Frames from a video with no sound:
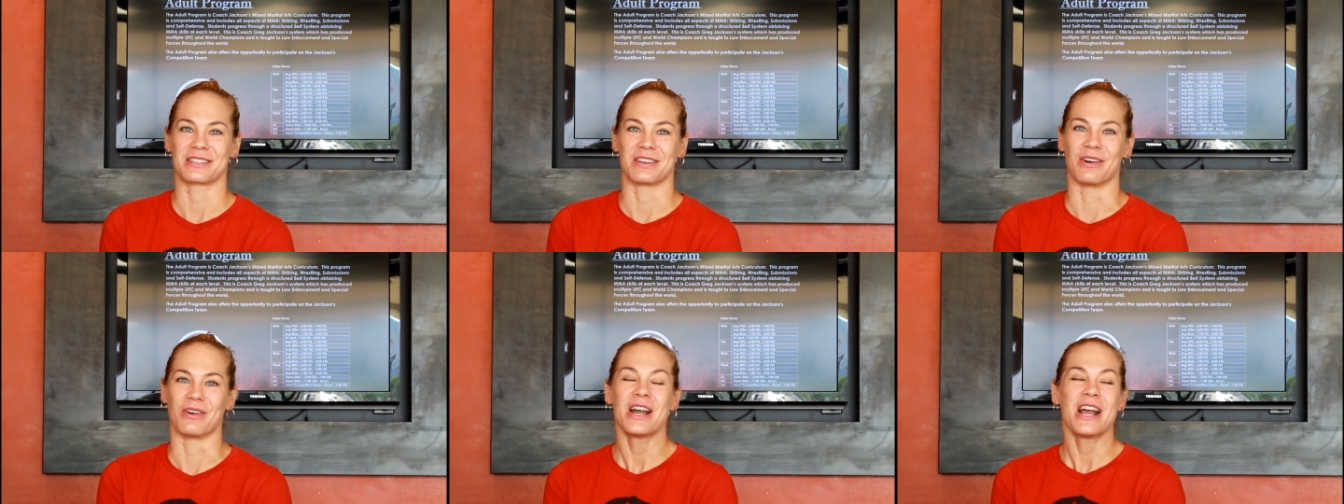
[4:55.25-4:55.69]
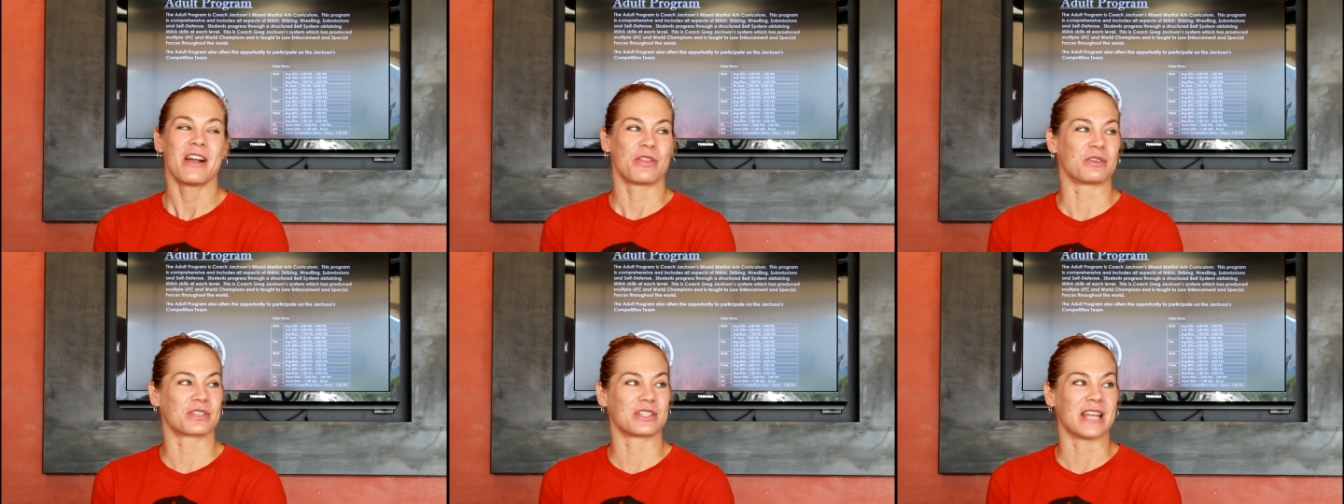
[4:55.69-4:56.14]
So
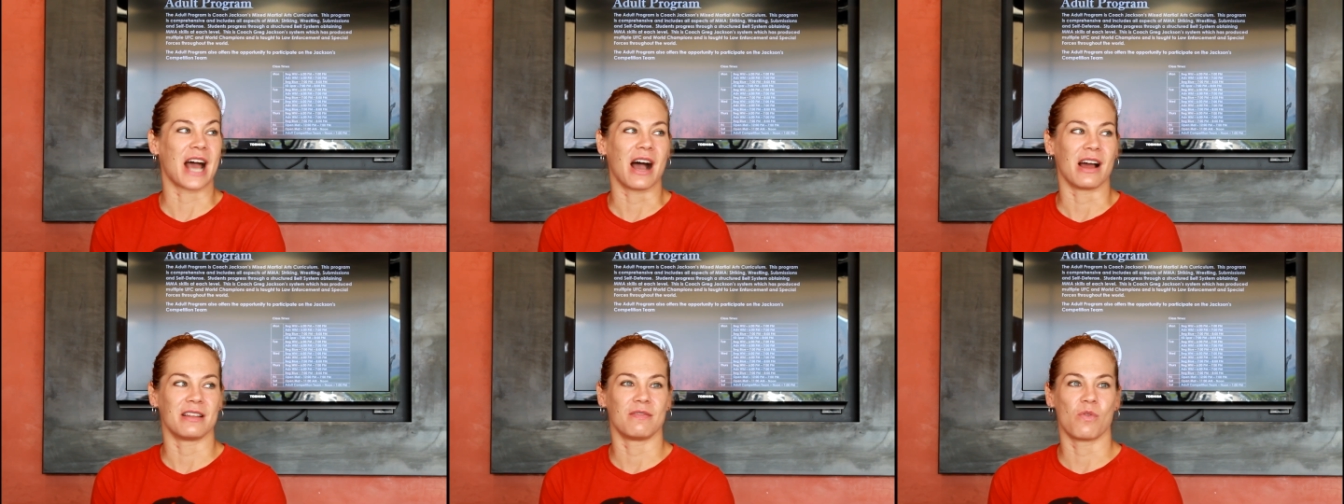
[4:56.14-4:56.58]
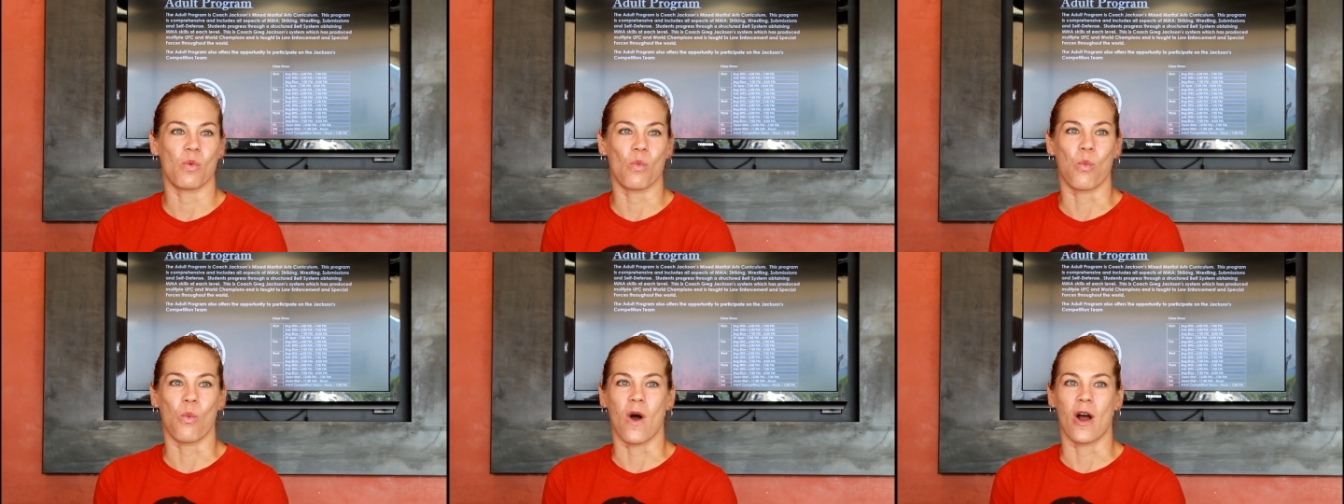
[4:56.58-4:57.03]
there's not
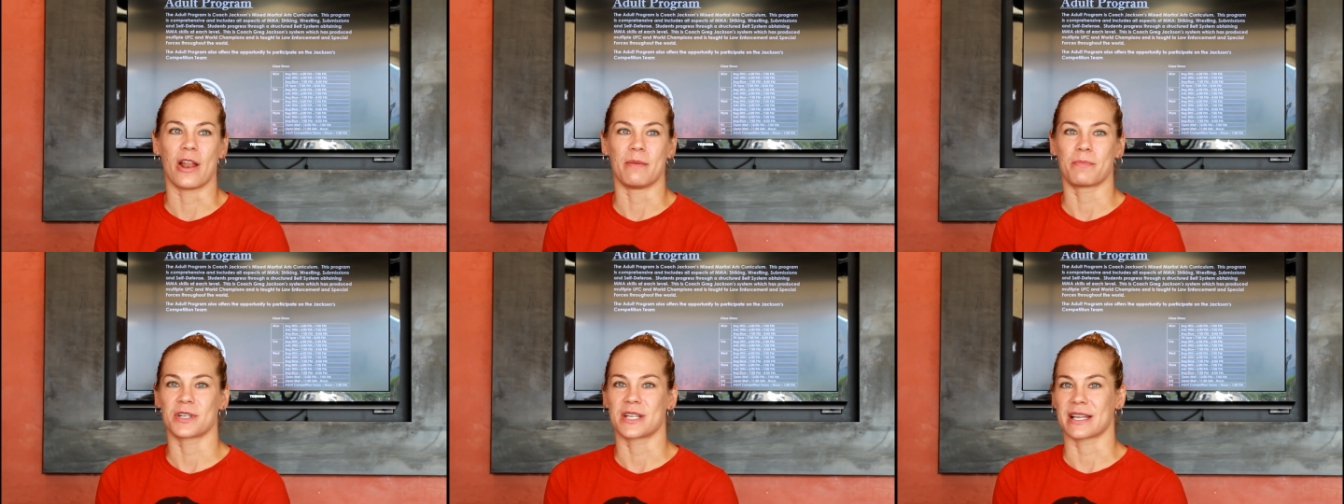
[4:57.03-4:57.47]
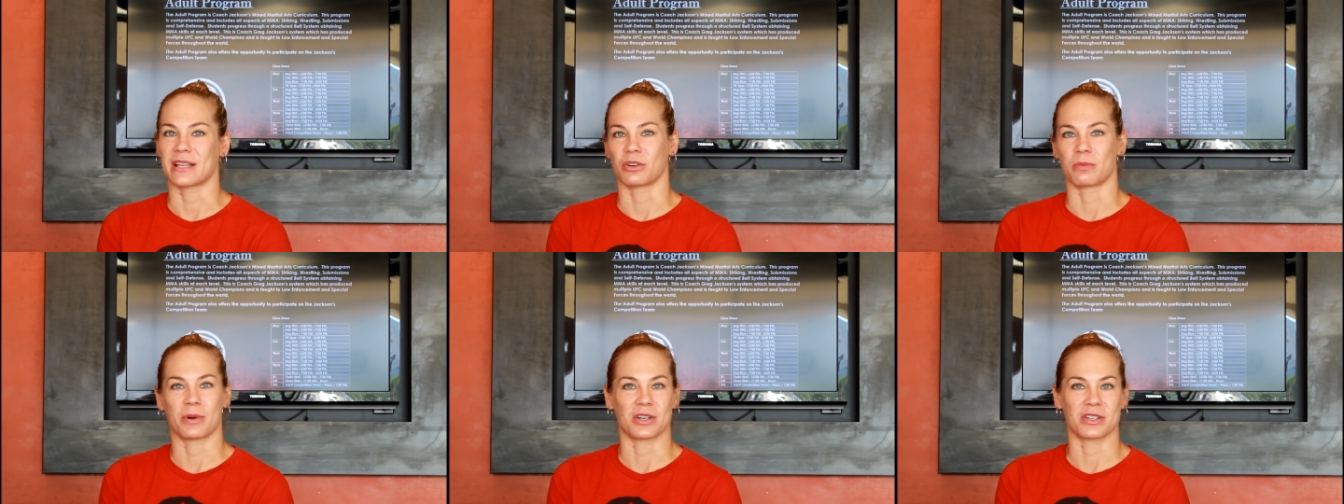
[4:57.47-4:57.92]
one
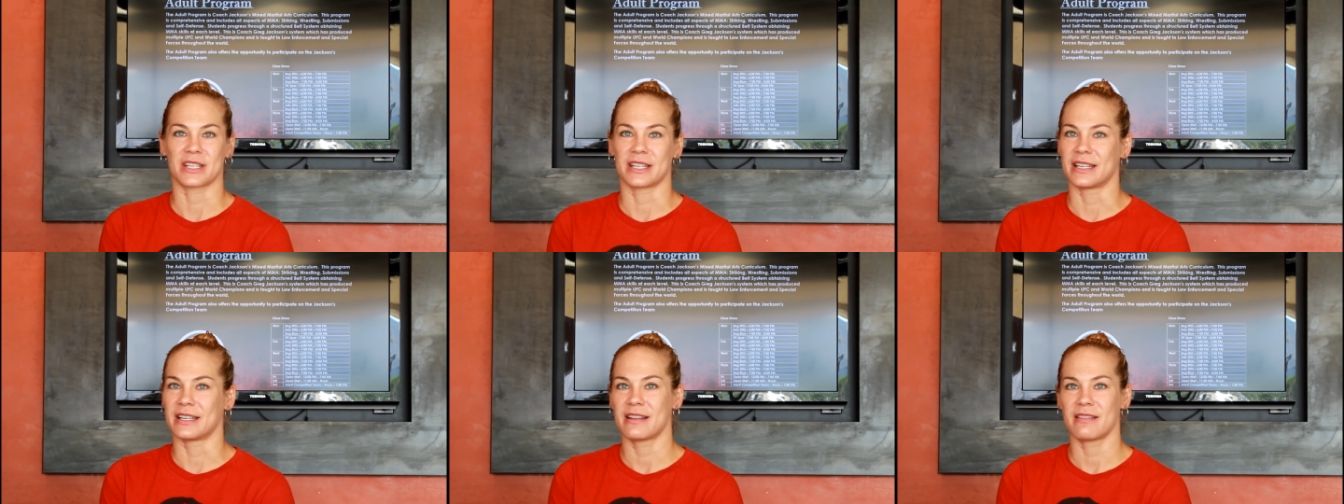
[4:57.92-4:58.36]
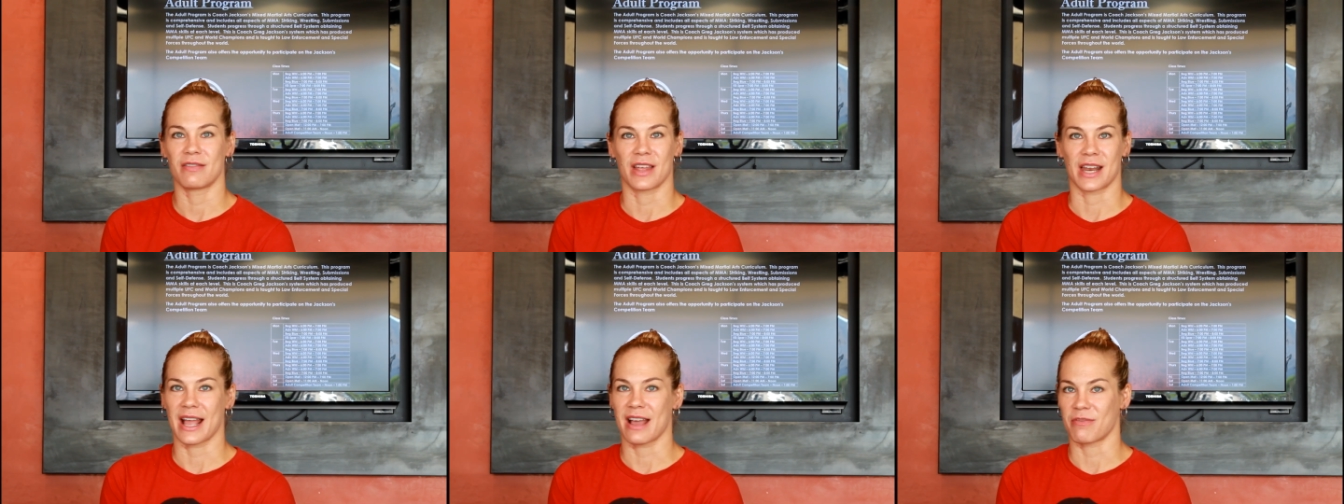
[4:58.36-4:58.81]
particular person
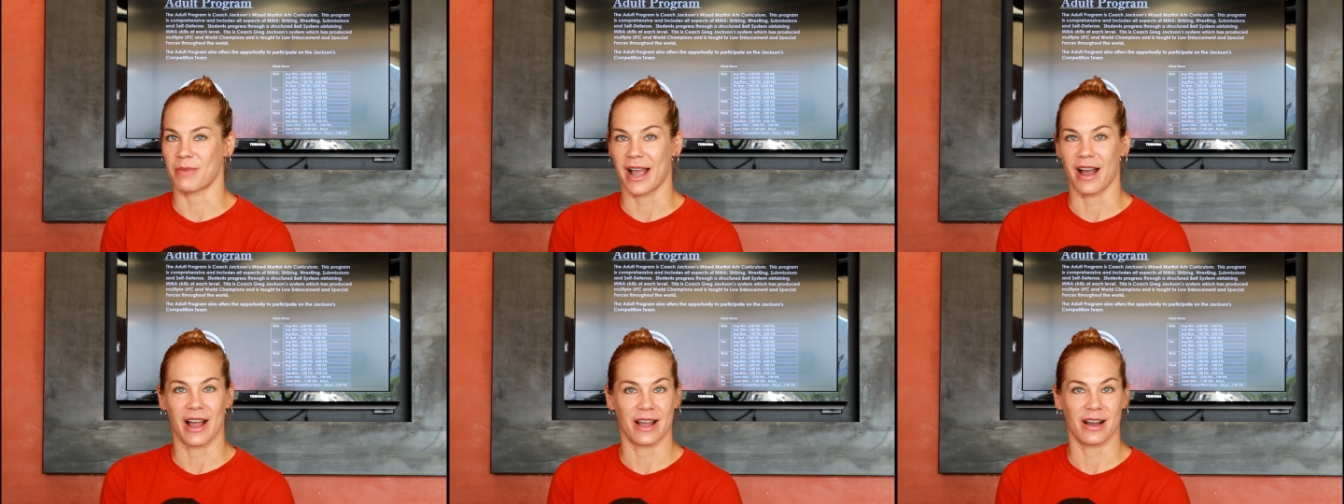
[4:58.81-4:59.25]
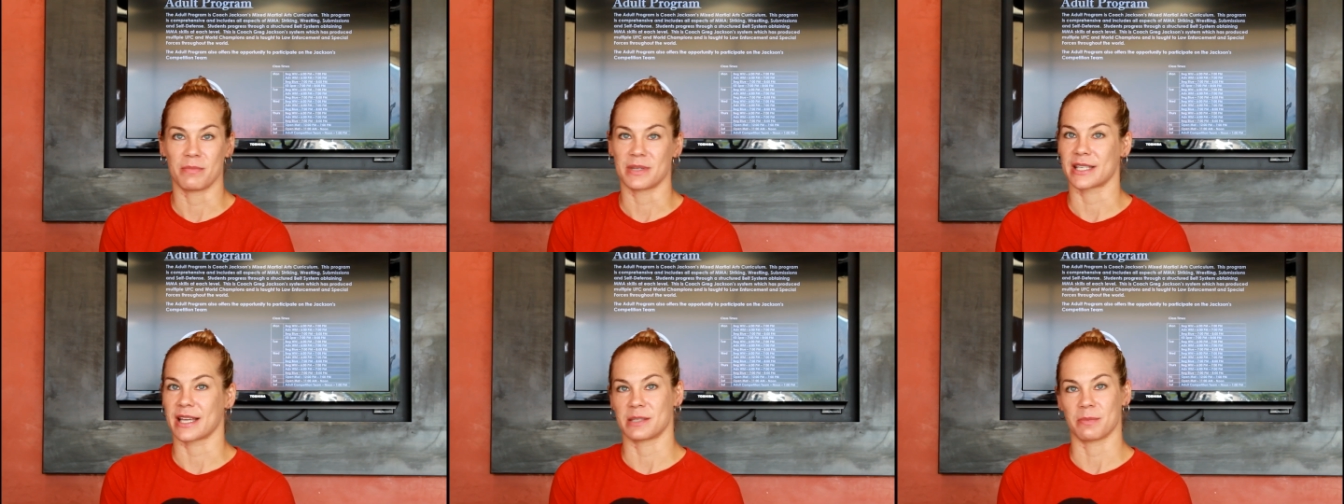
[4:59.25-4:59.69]
that I have my eye on
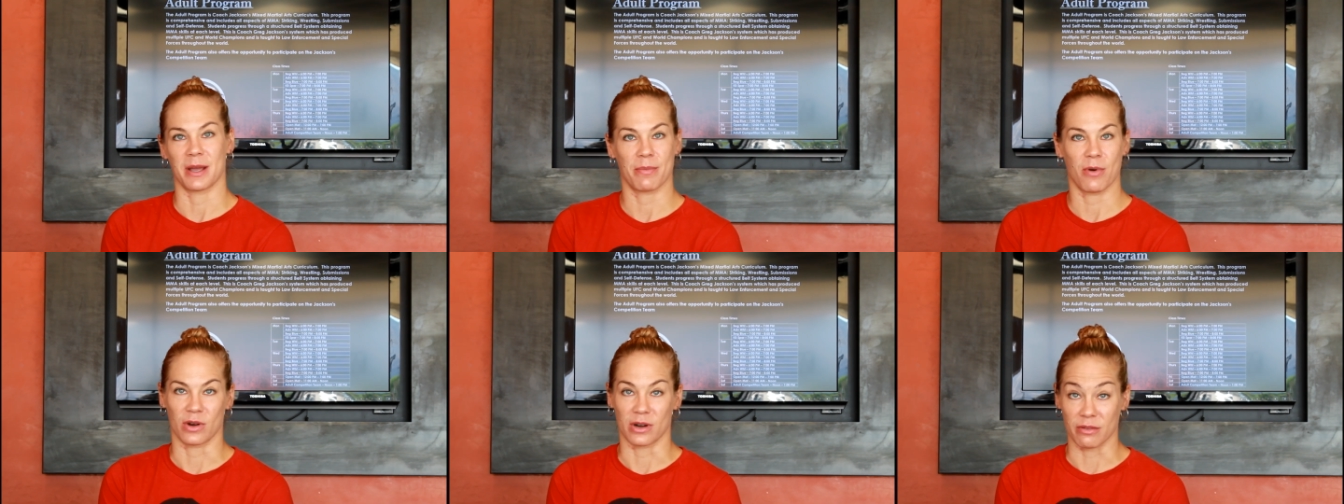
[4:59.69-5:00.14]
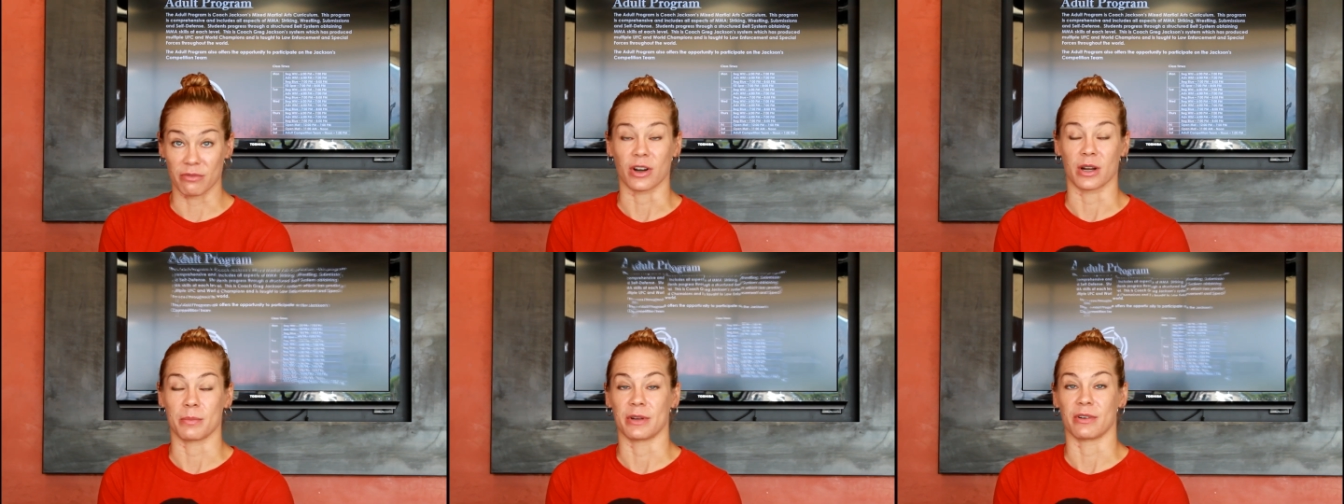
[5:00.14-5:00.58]
besides my opponent in
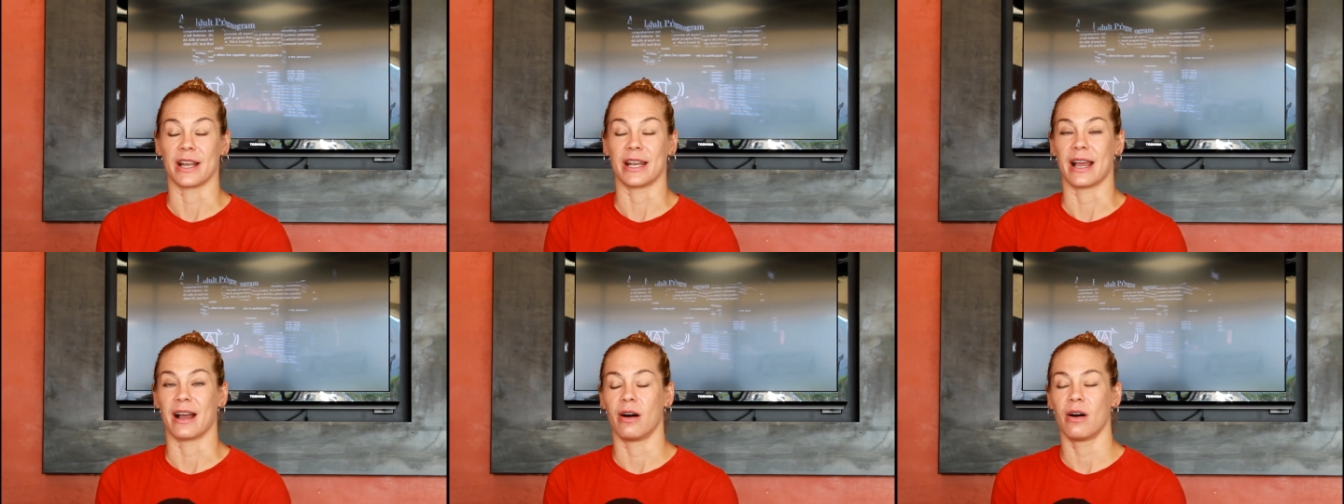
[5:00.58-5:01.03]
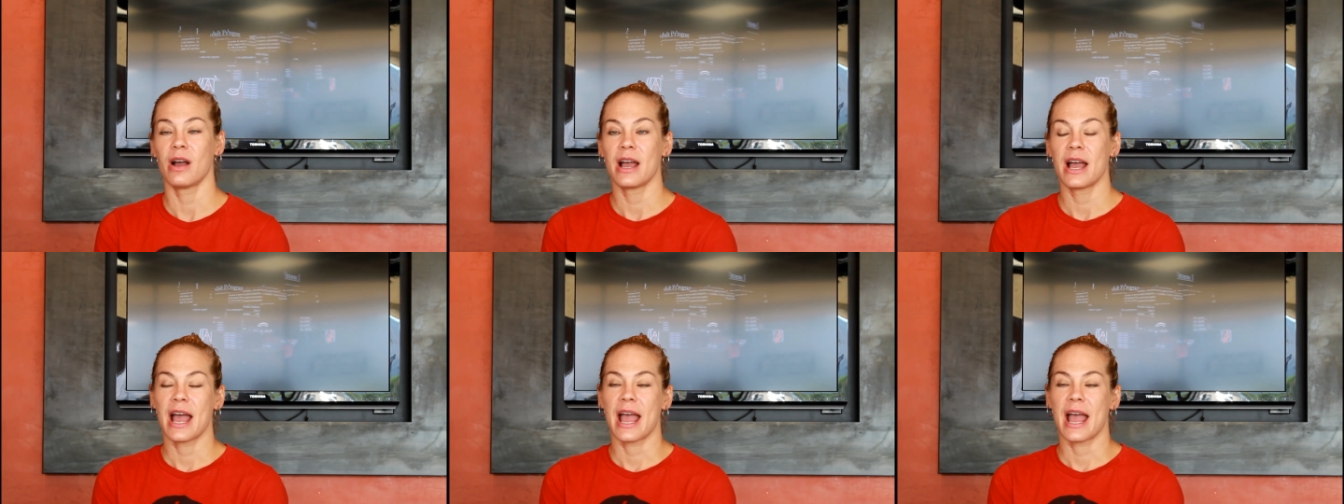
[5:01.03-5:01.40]
front of me right now.